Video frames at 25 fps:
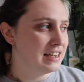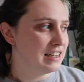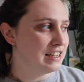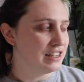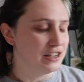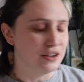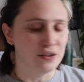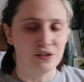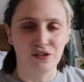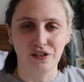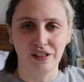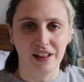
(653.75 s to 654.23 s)

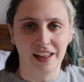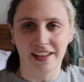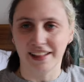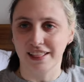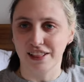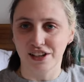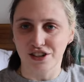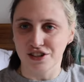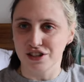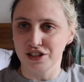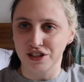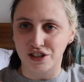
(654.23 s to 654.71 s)
you like
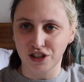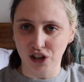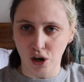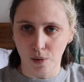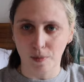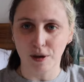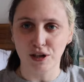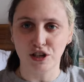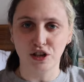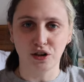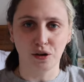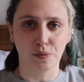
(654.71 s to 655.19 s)
there's just so
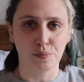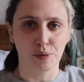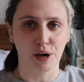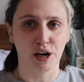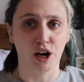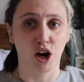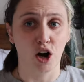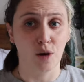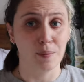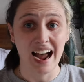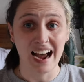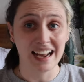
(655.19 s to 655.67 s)
much you can bring
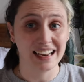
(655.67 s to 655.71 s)
home